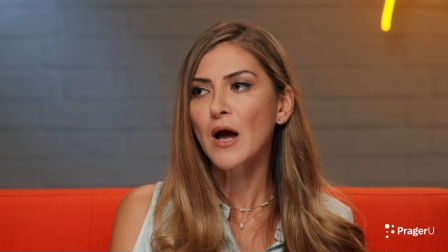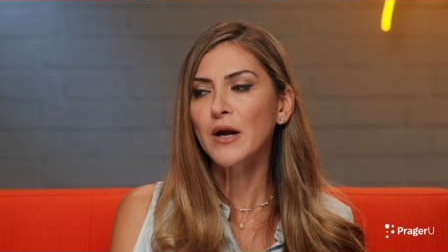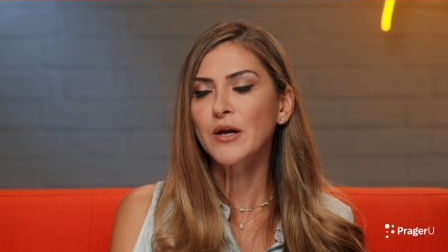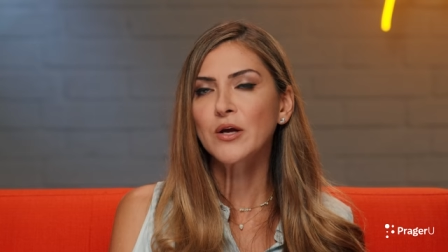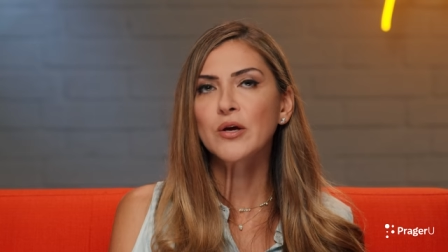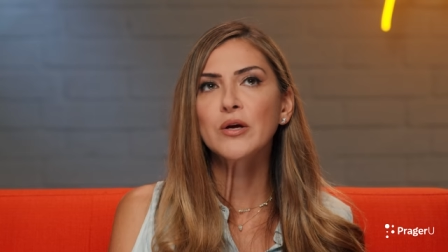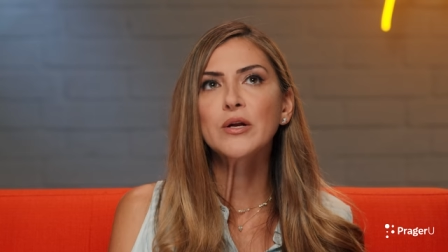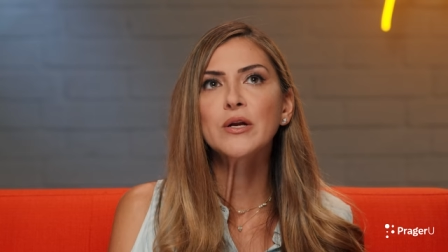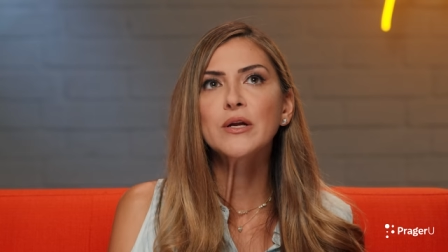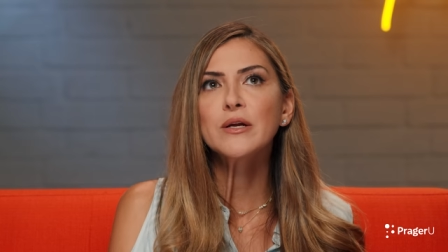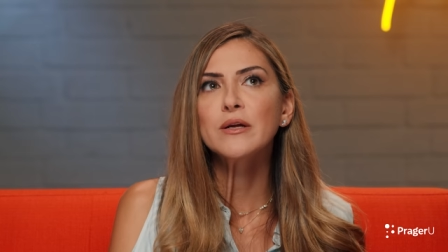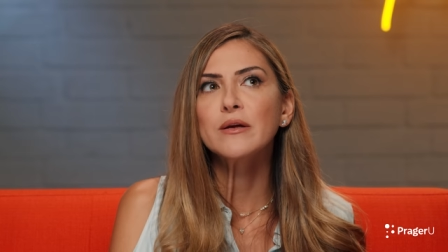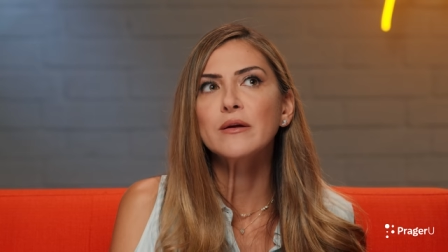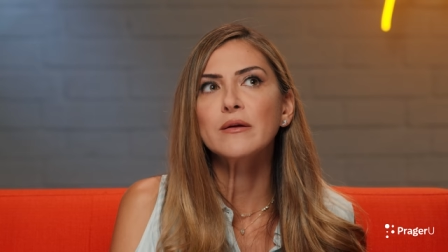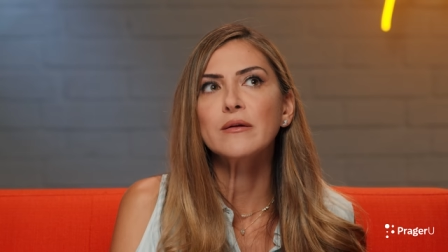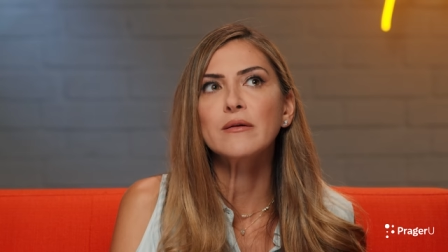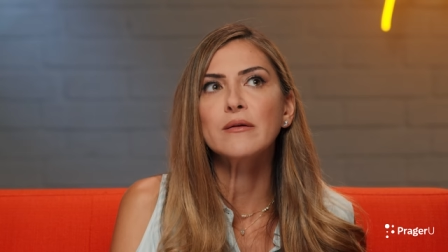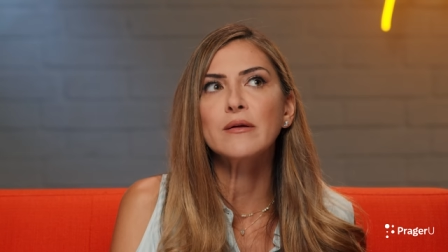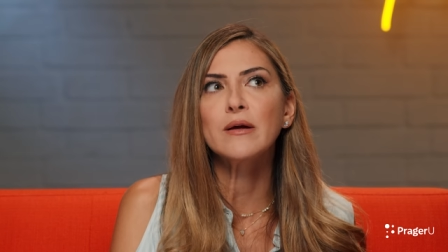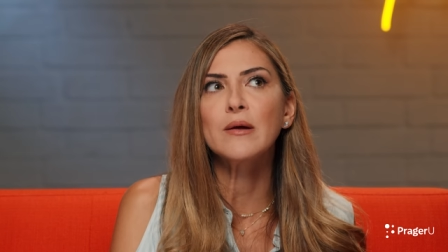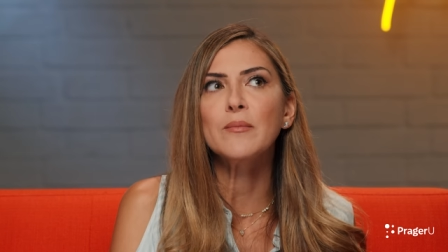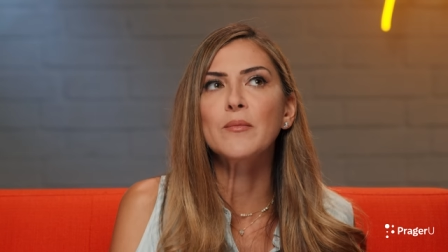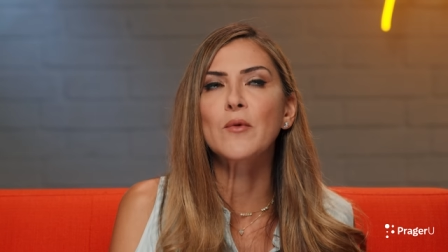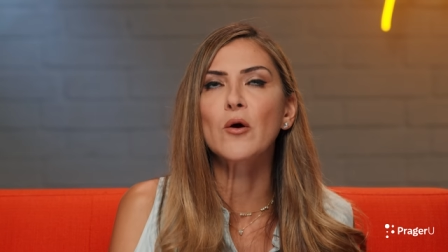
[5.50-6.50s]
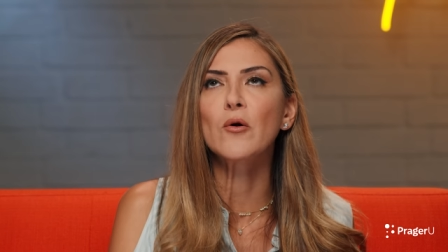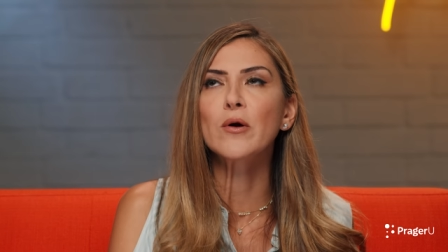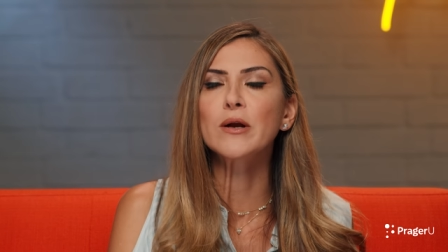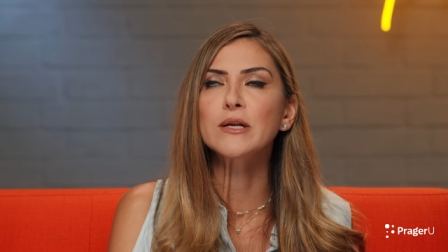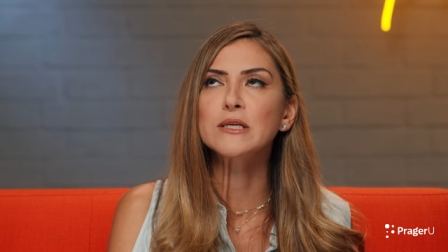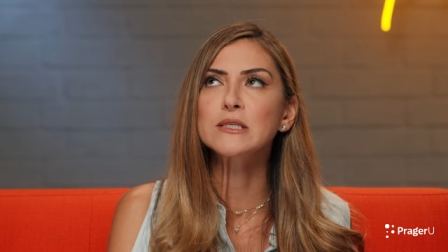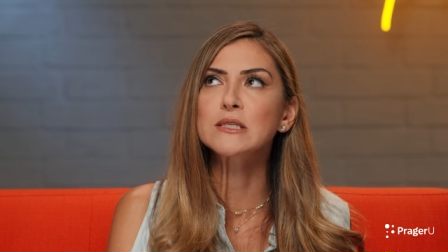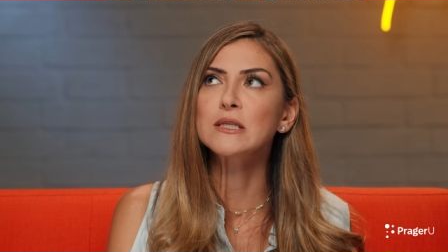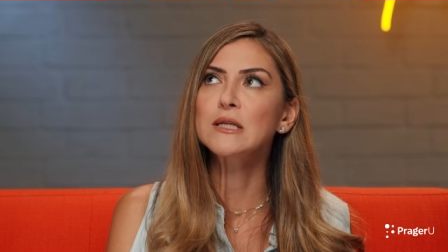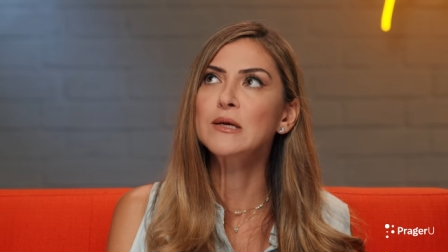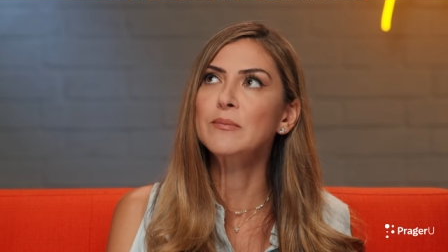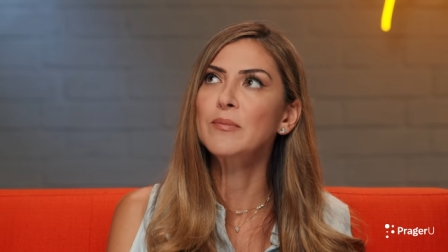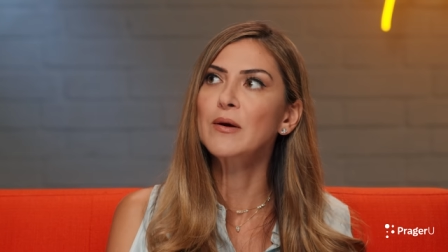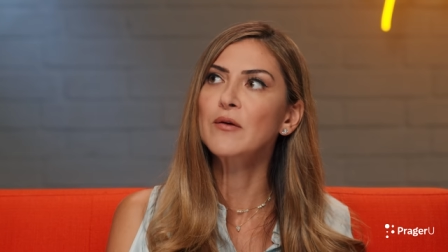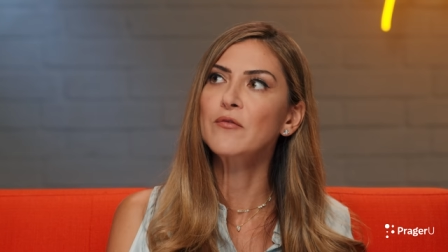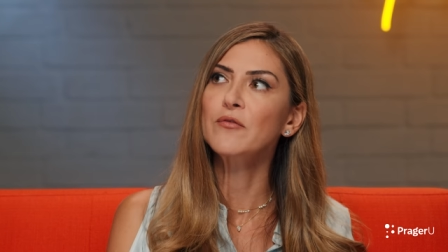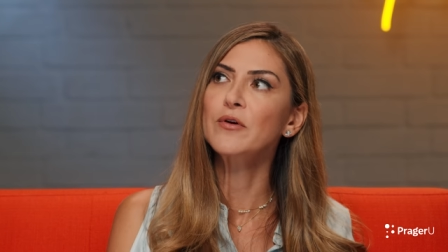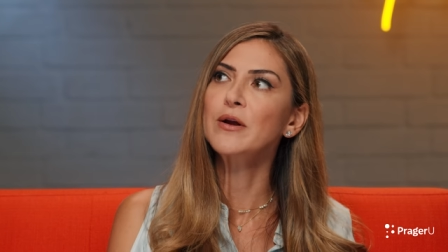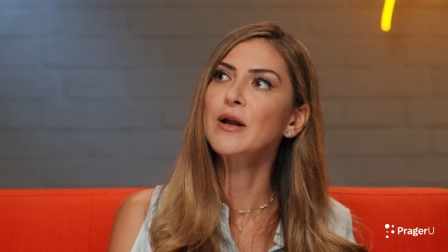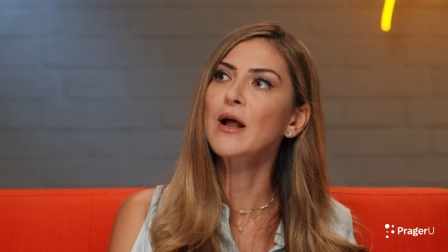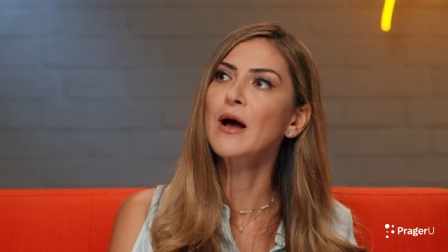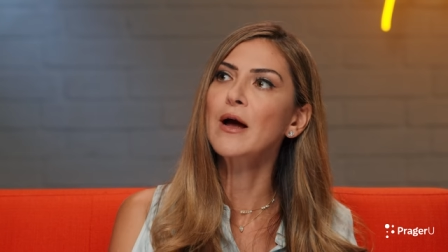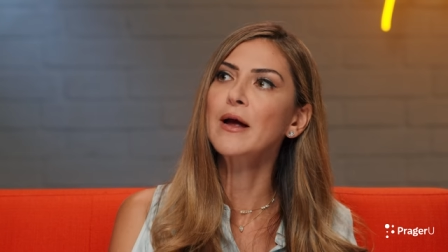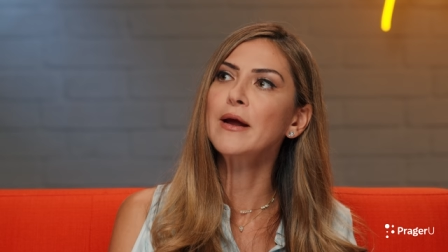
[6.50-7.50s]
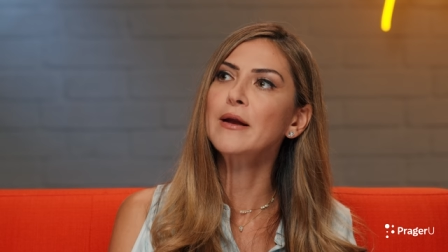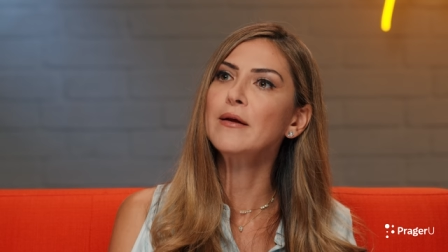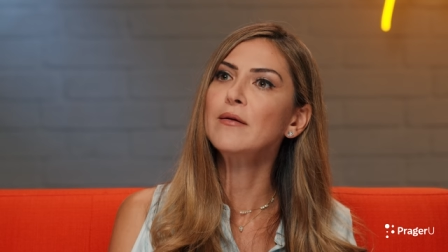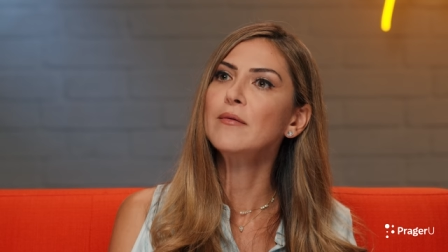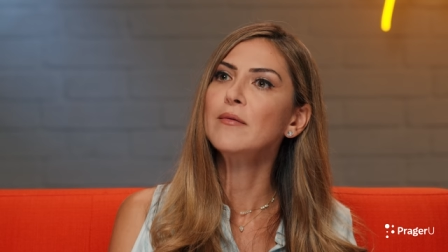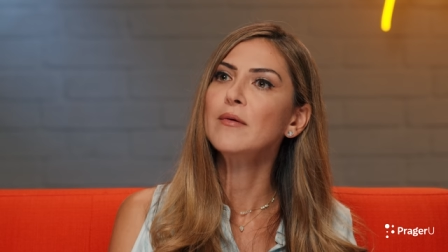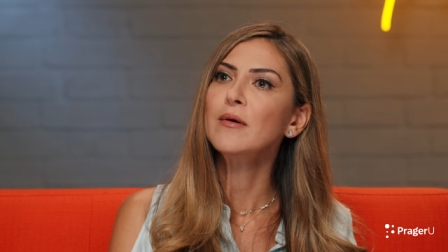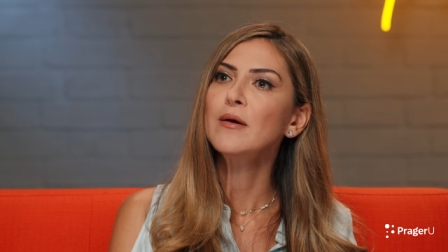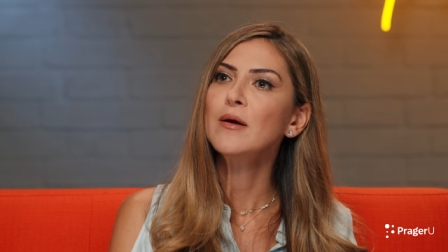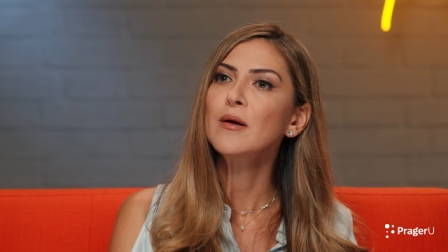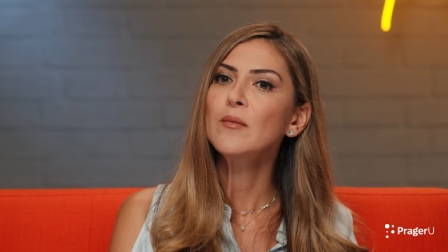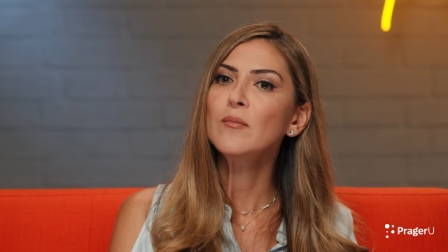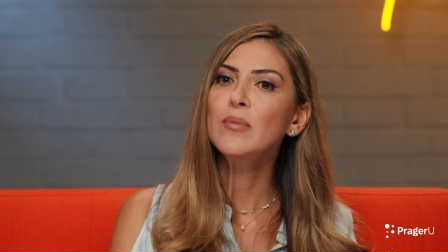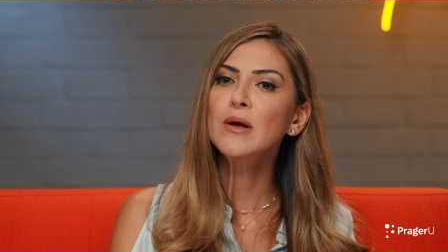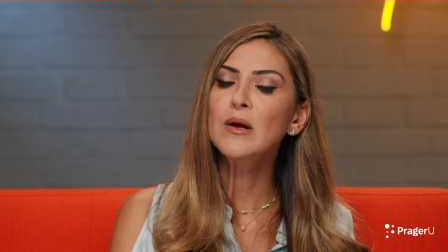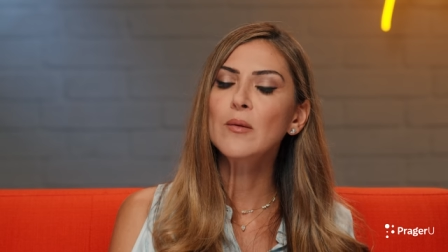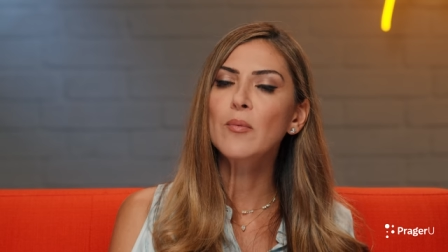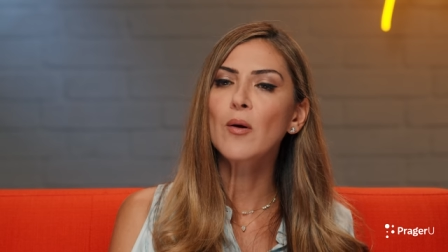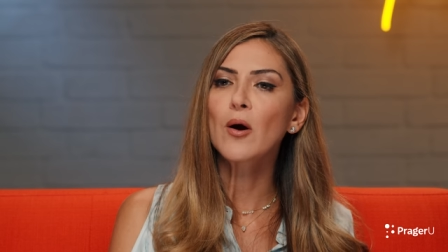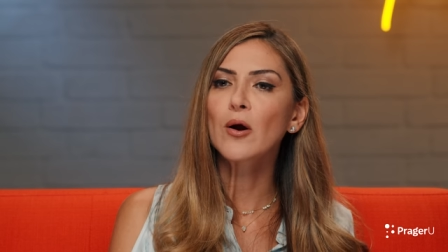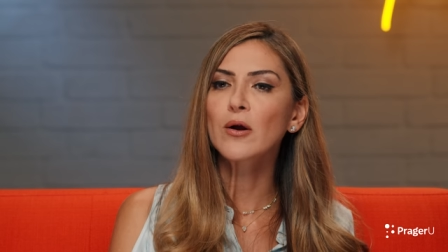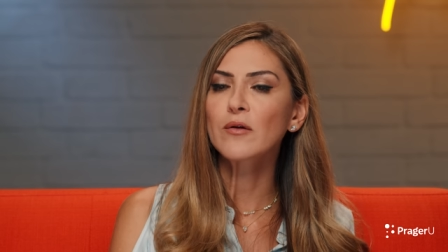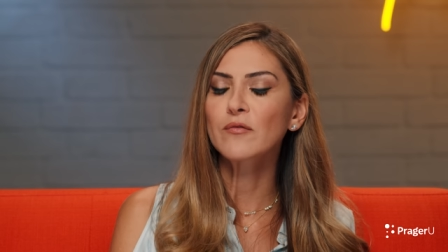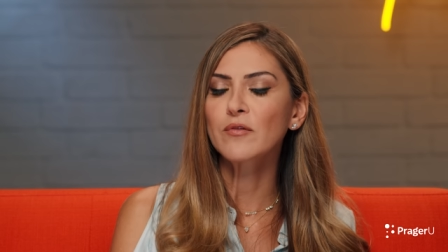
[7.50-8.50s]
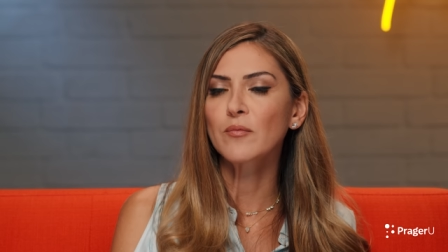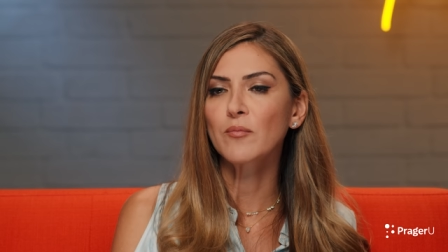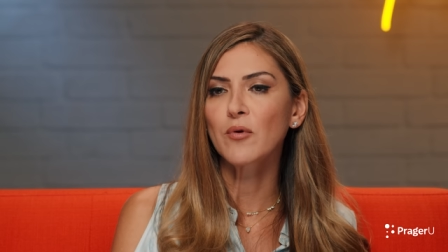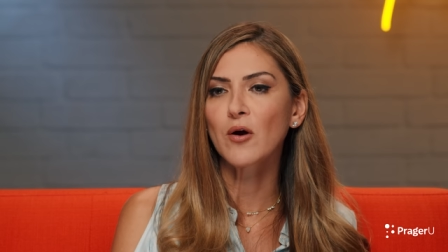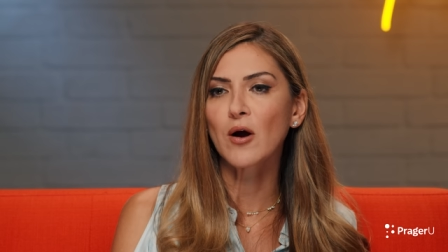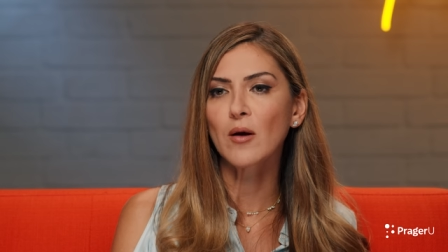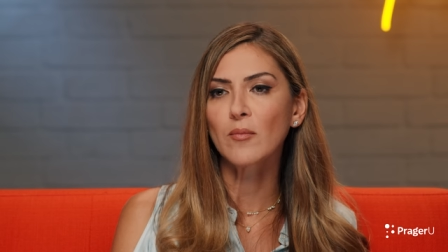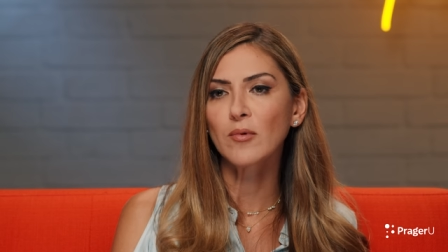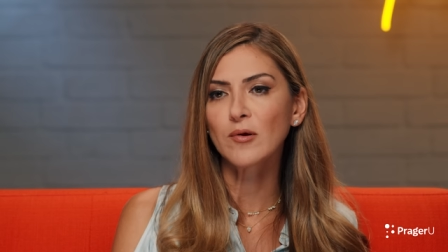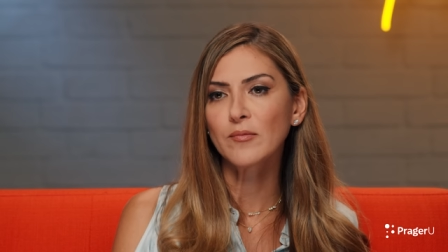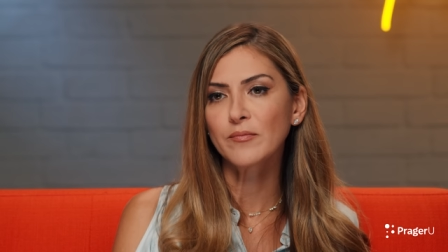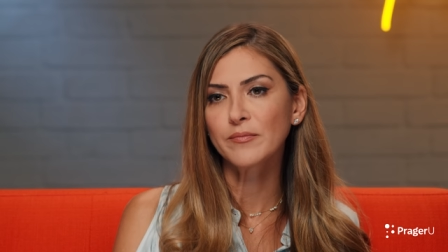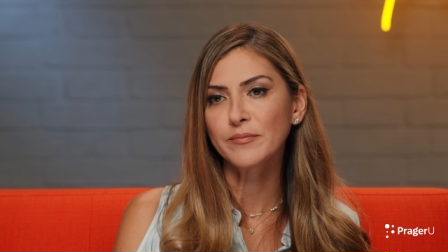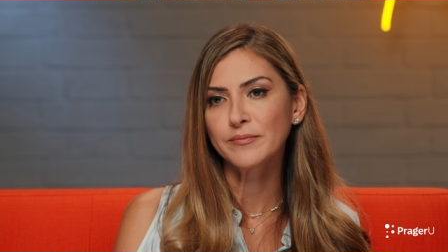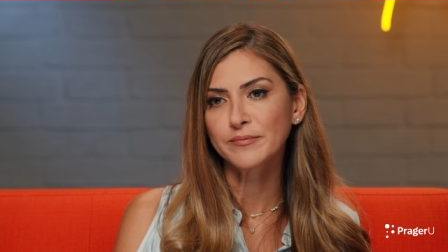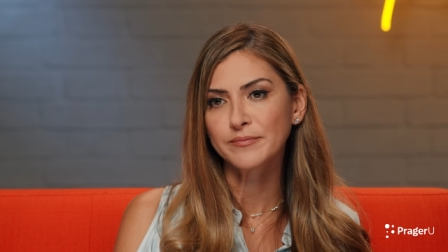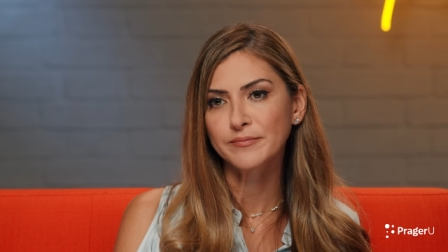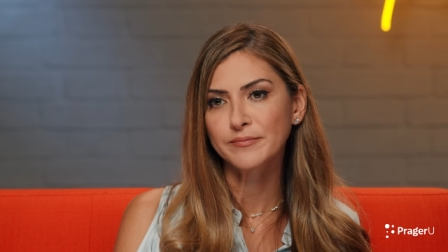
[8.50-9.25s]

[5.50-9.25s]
I couldn't keep going to sleep every night, being part of the problem.